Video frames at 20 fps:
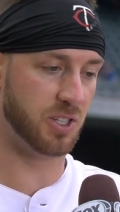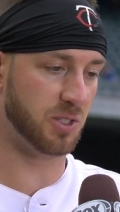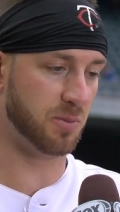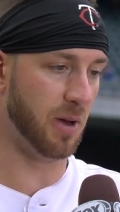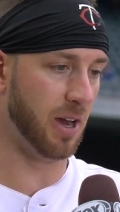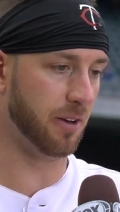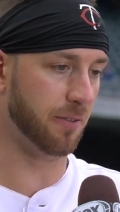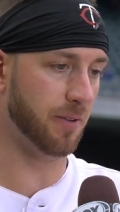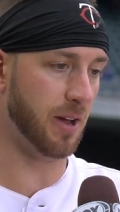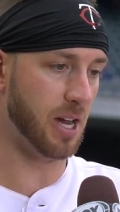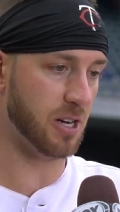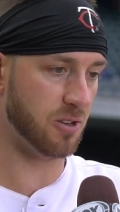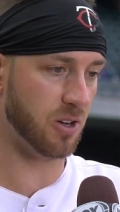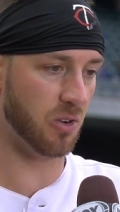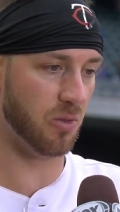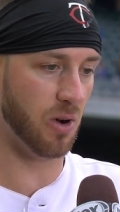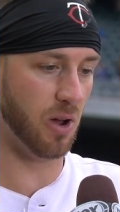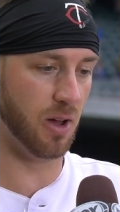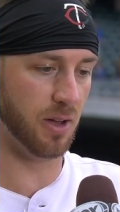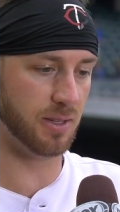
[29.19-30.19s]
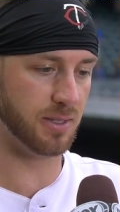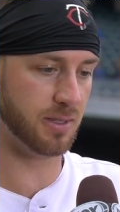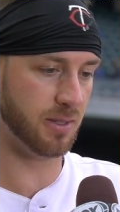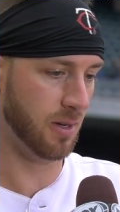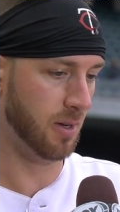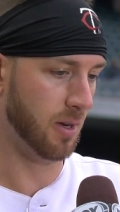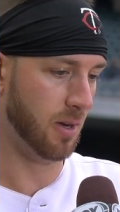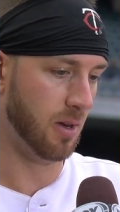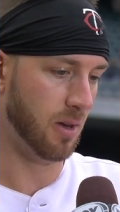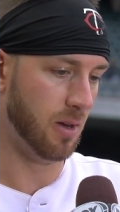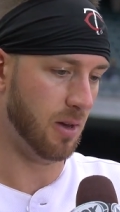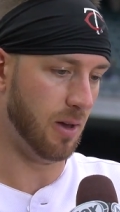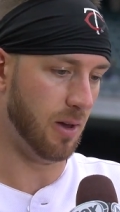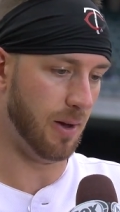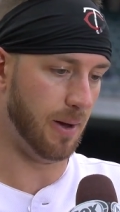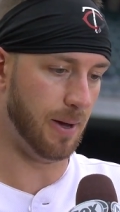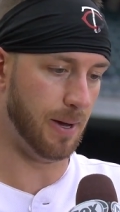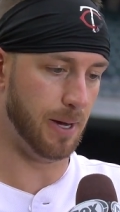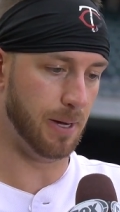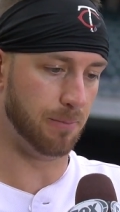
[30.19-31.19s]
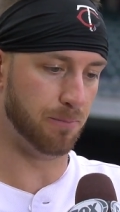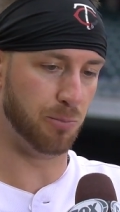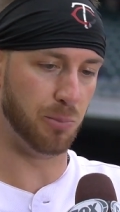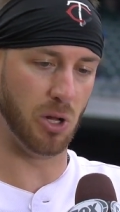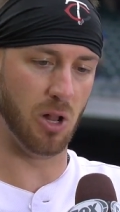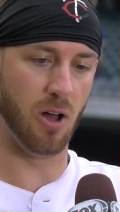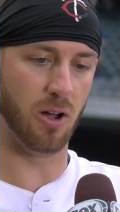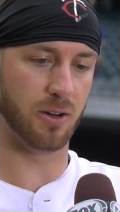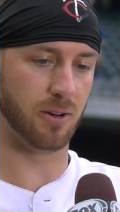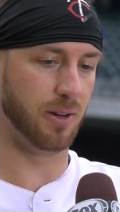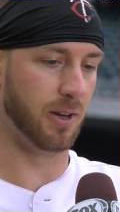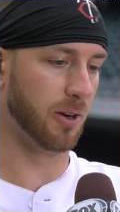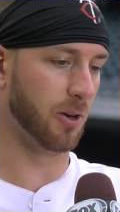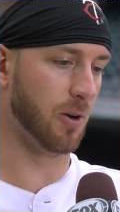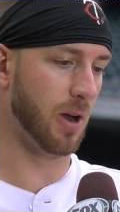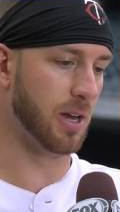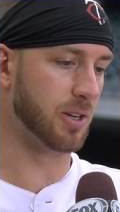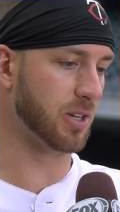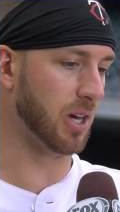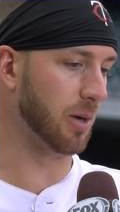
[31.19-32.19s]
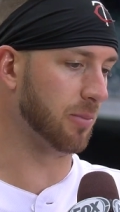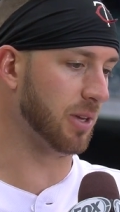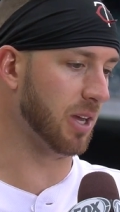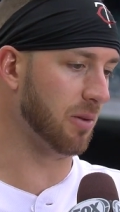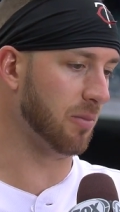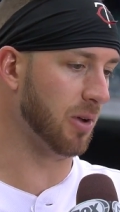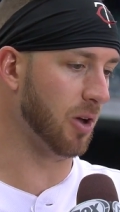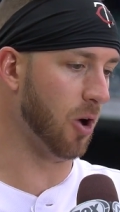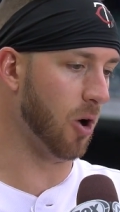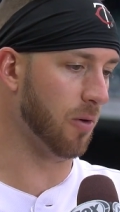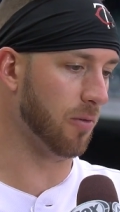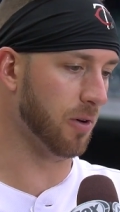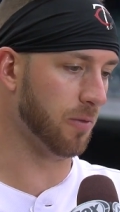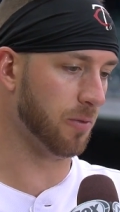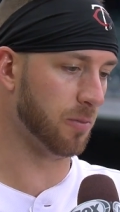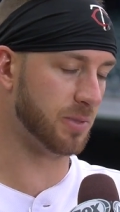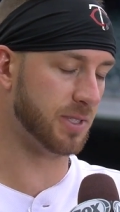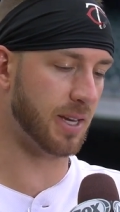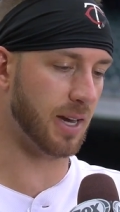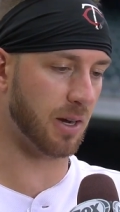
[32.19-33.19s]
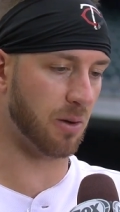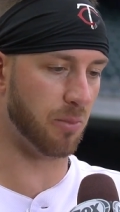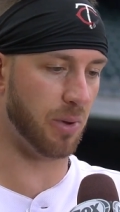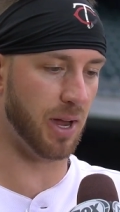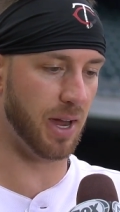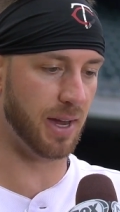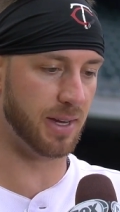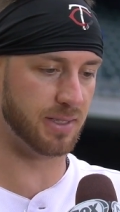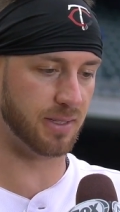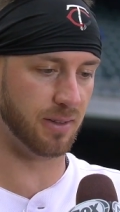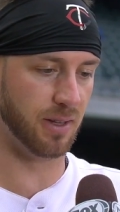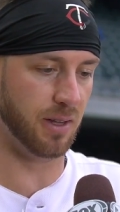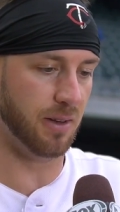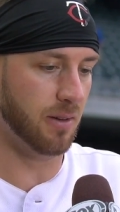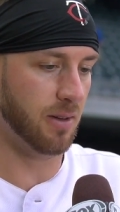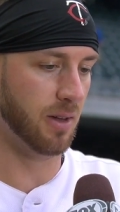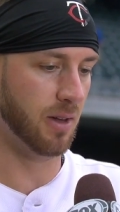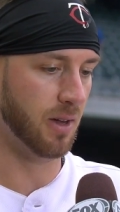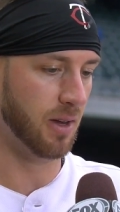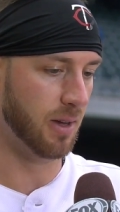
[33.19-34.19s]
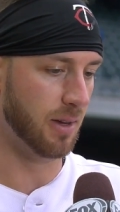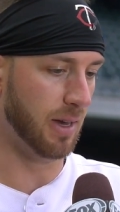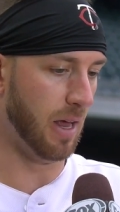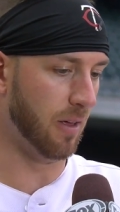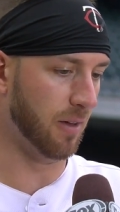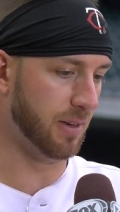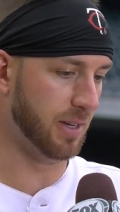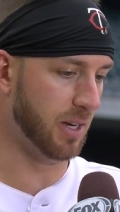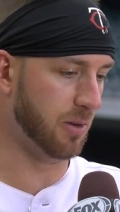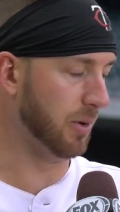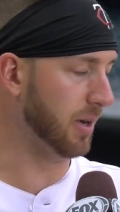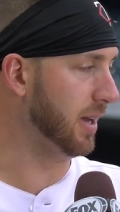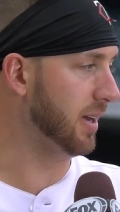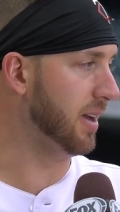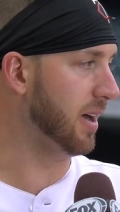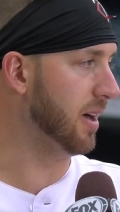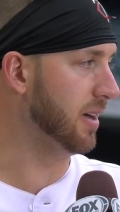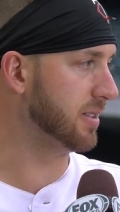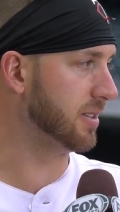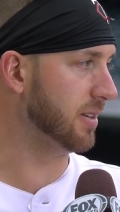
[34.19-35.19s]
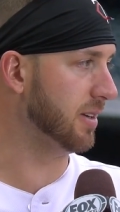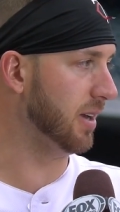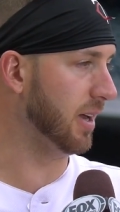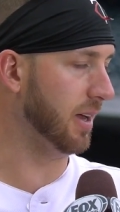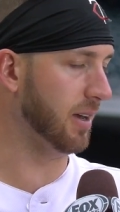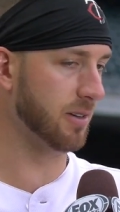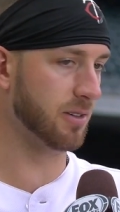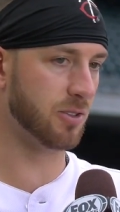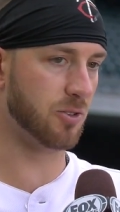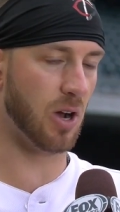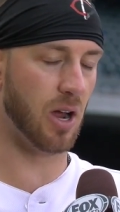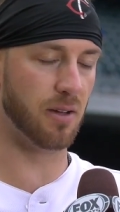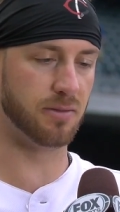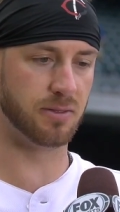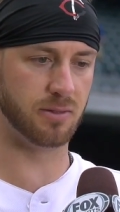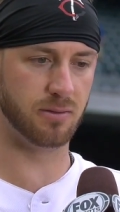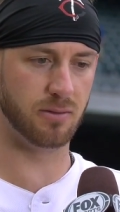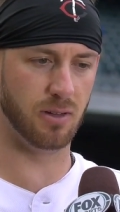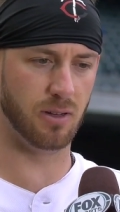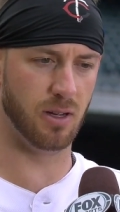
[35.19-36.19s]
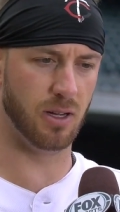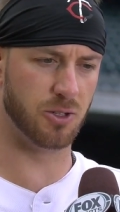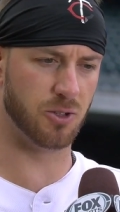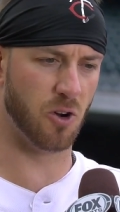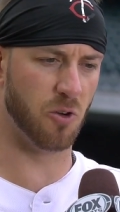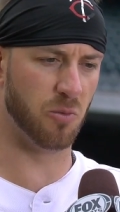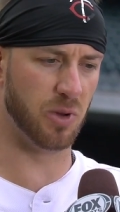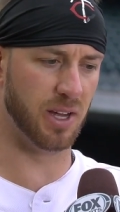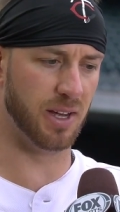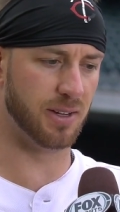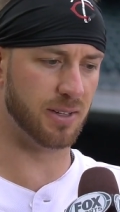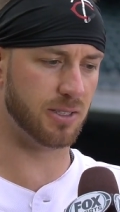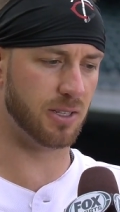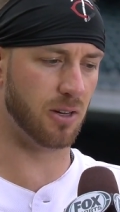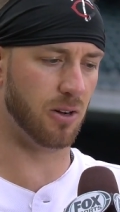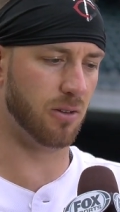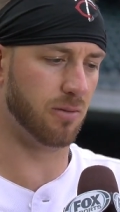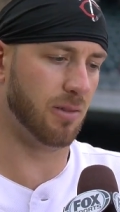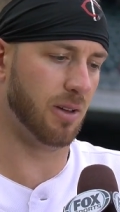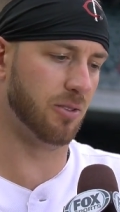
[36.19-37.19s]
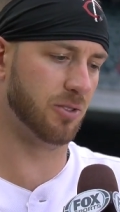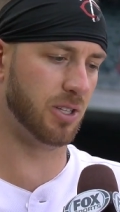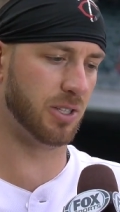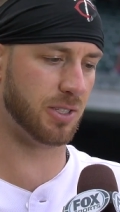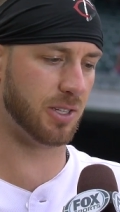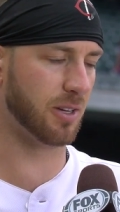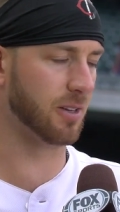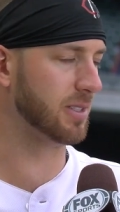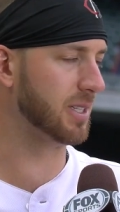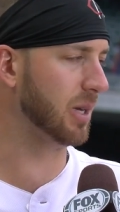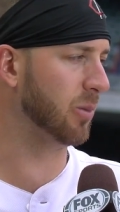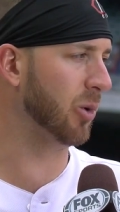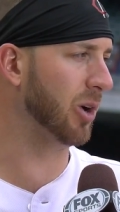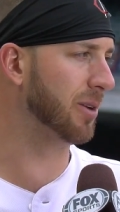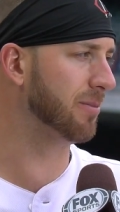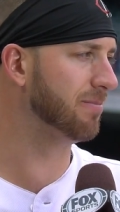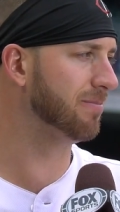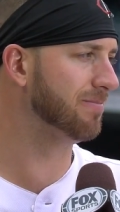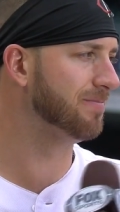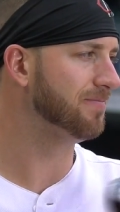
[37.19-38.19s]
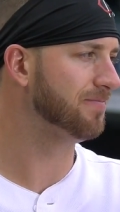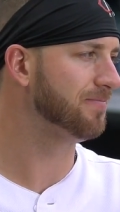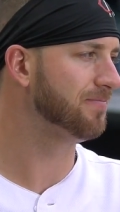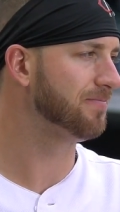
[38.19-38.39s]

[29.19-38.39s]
Just manufacturing runs. Uh, Polanco did a great job getting me over from second base, and then Nelly did what he does and, and drives, uh, drove me in. So it was just a good team win.